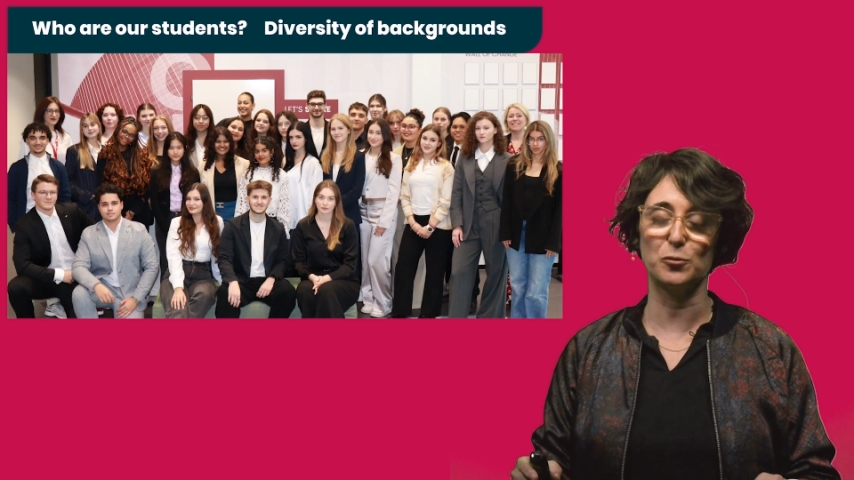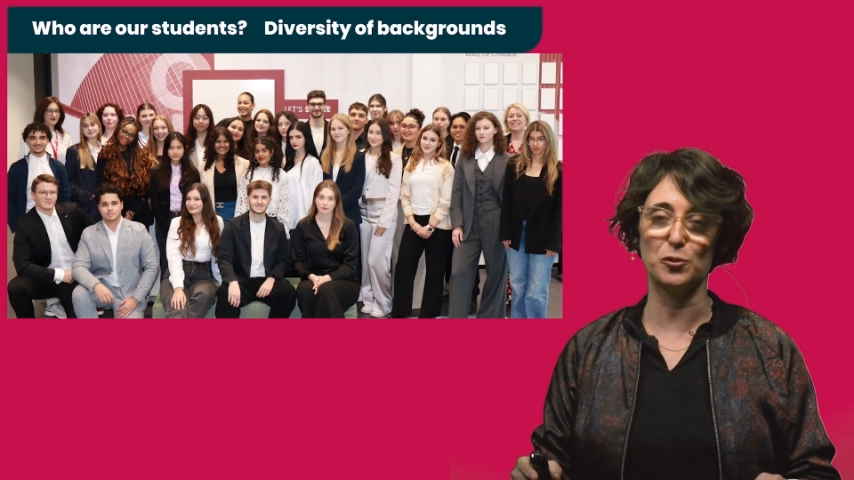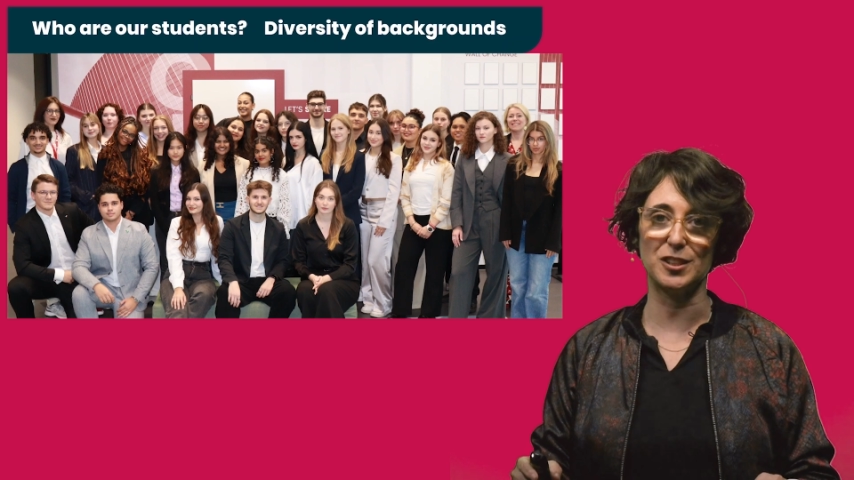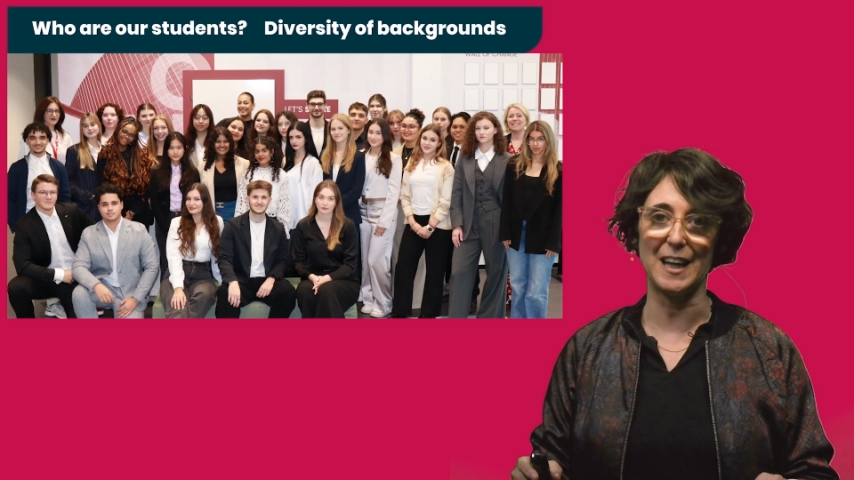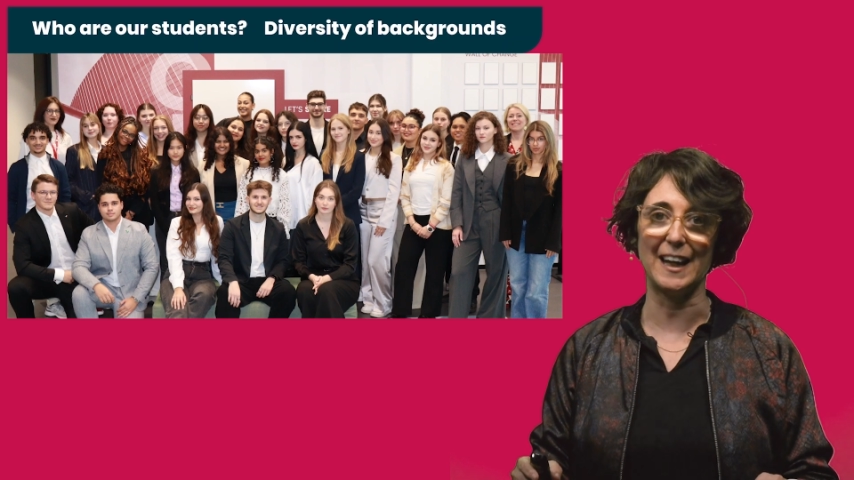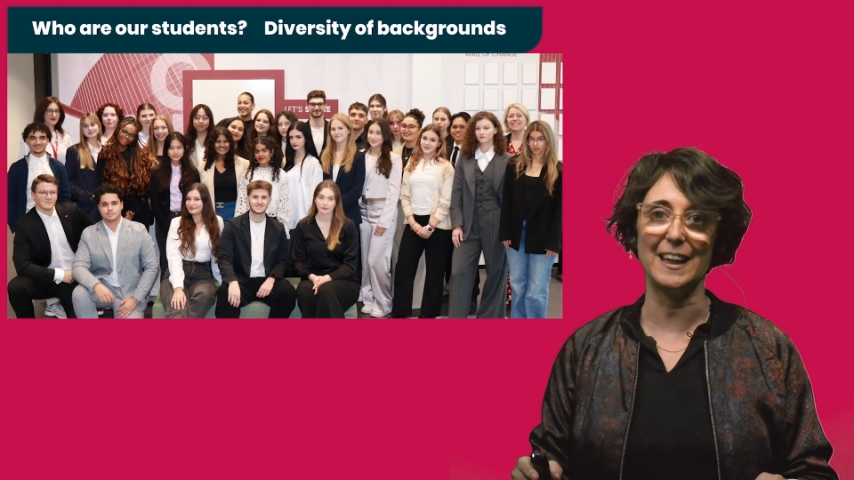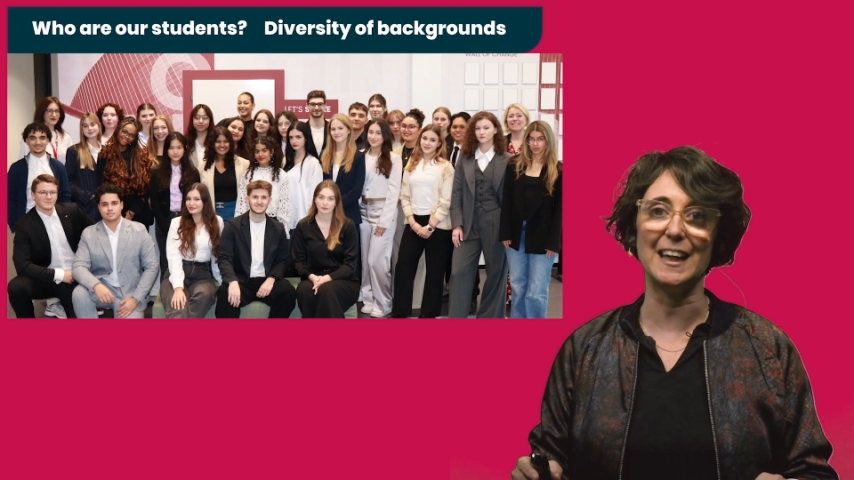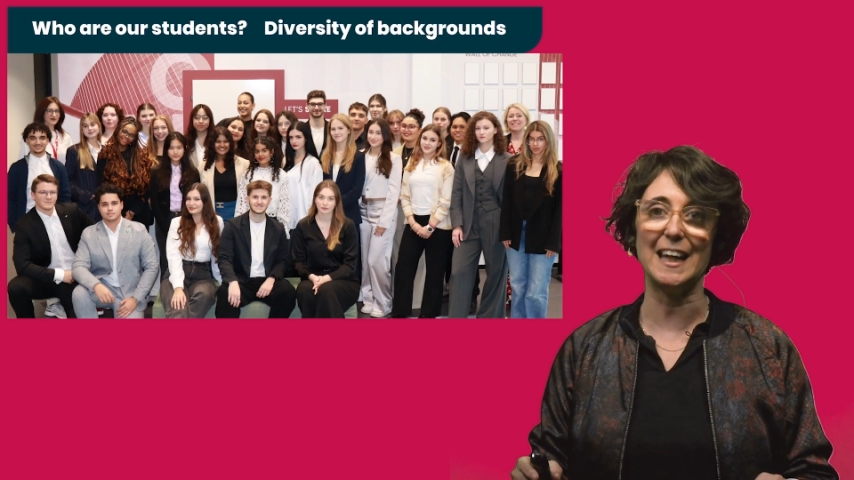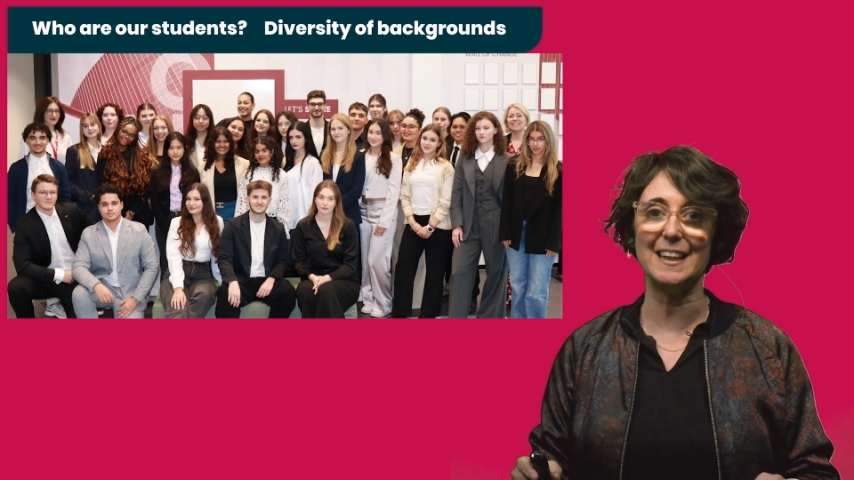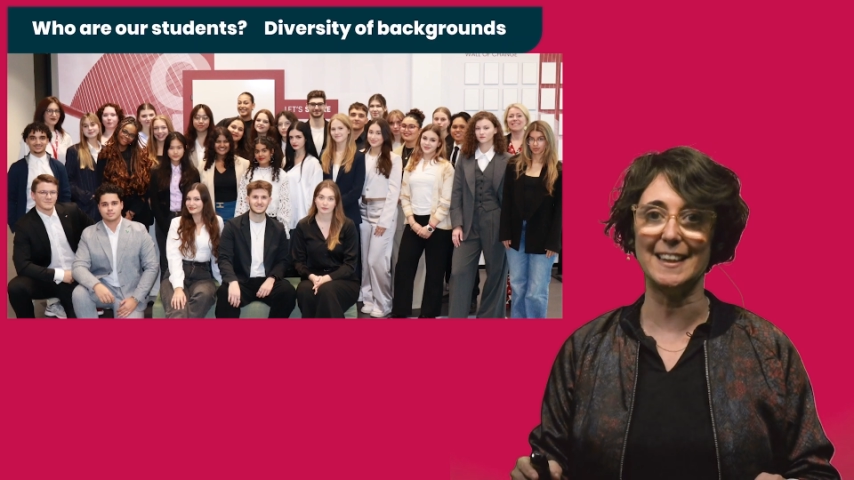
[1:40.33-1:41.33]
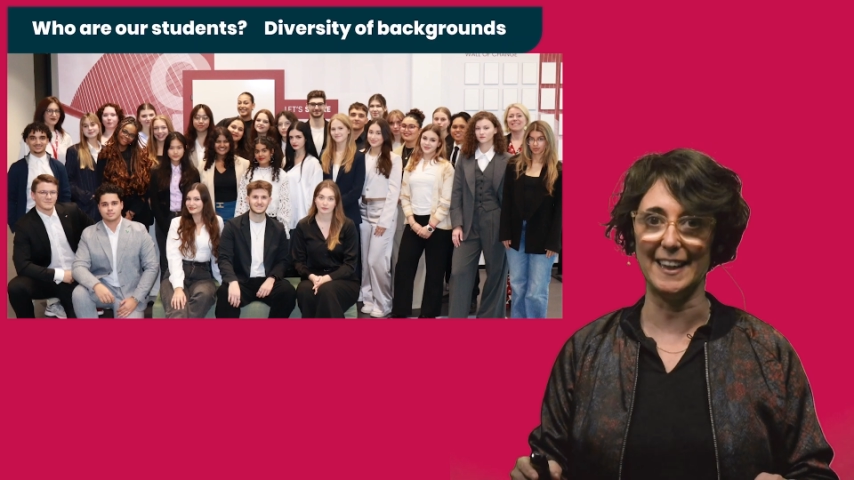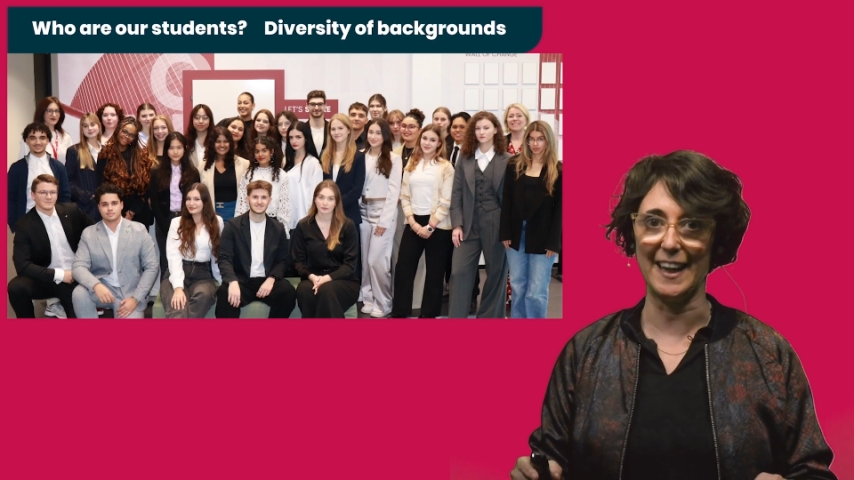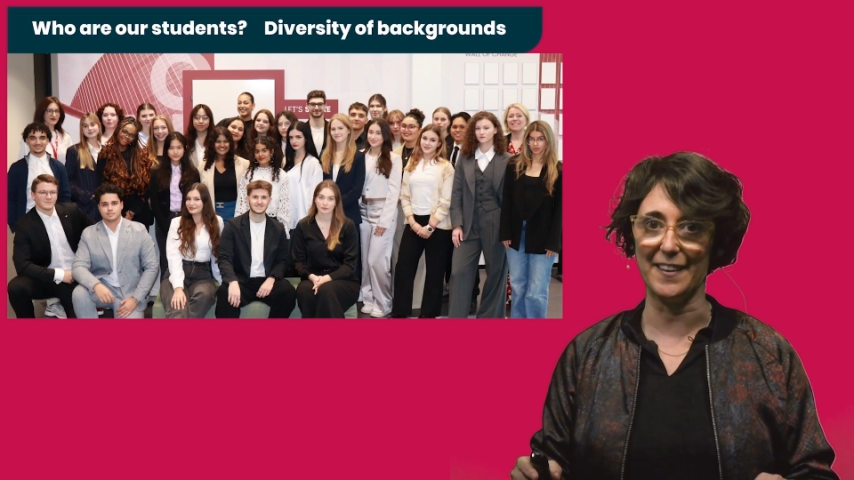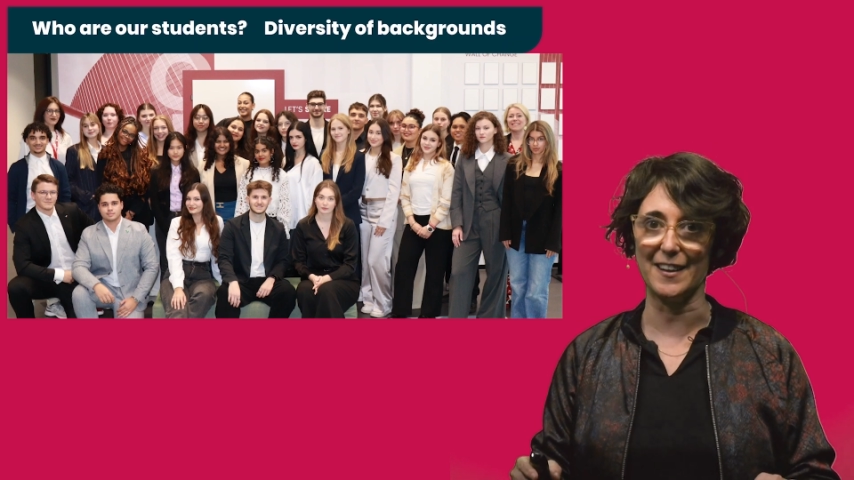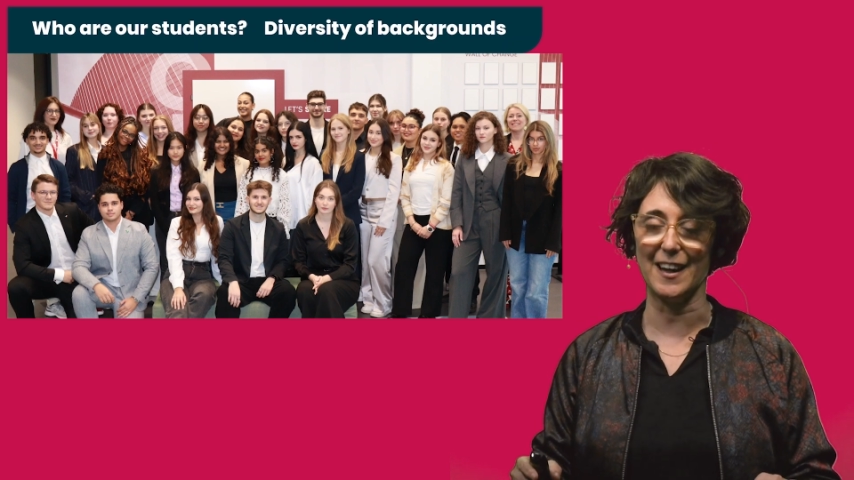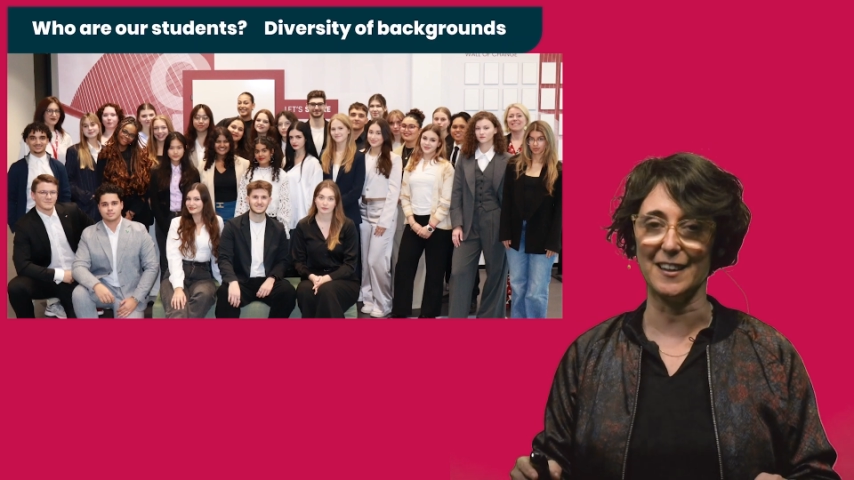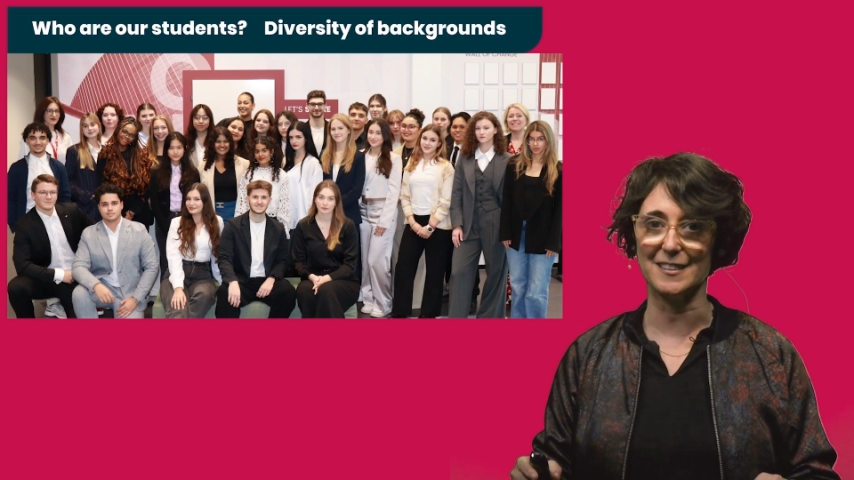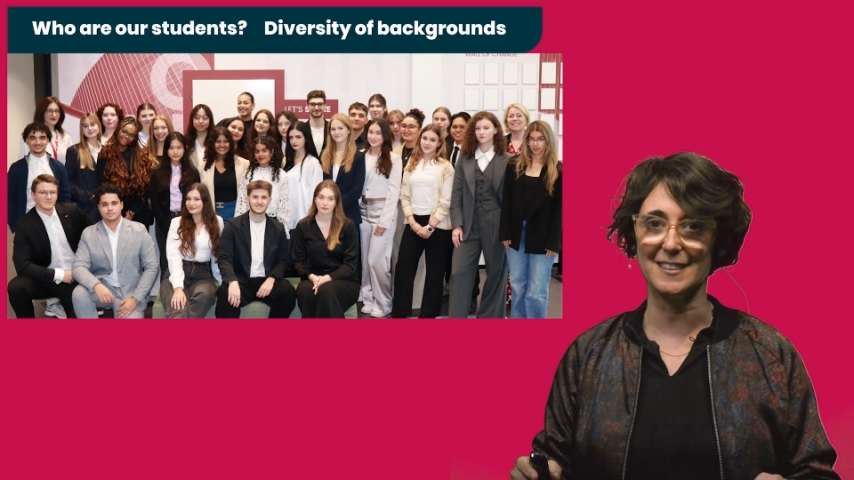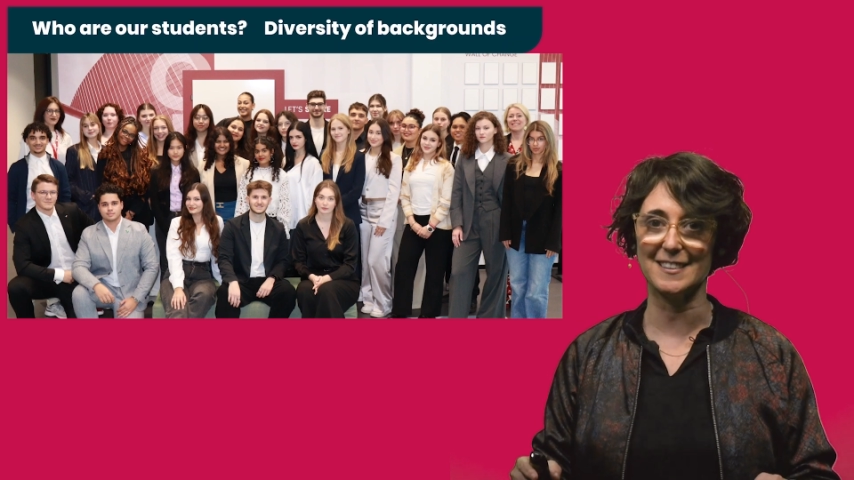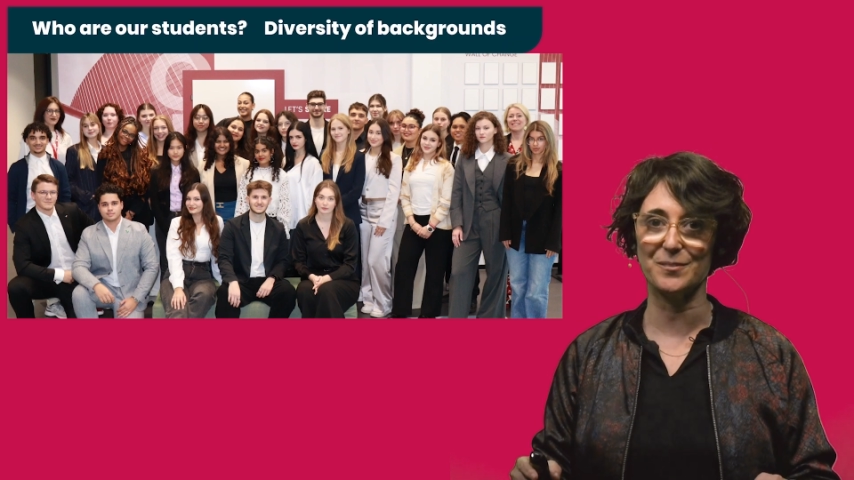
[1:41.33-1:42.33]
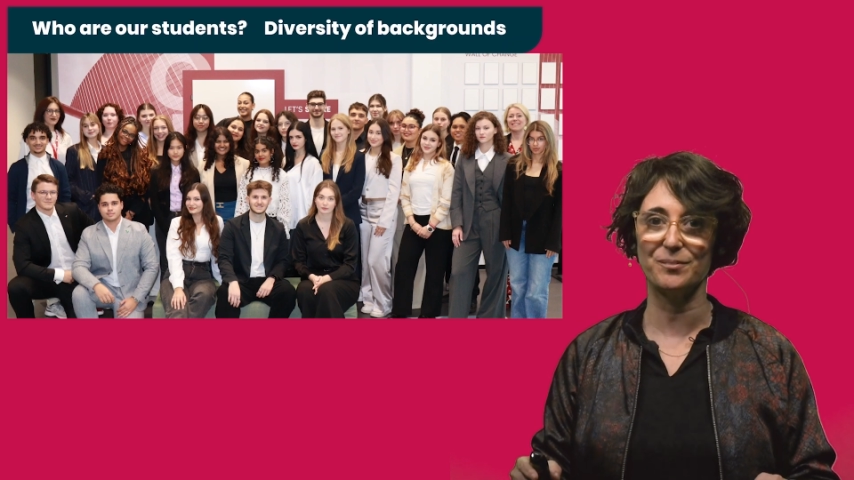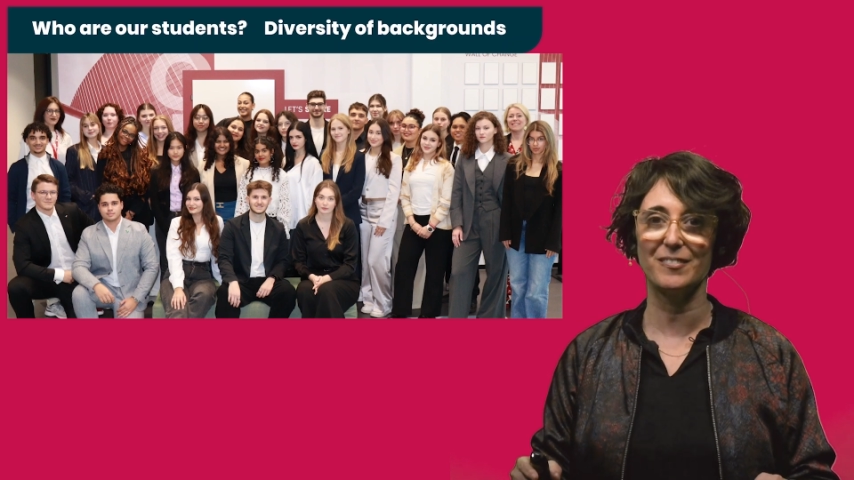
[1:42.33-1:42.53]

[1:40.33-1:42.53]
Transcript: to study in the Netherlands.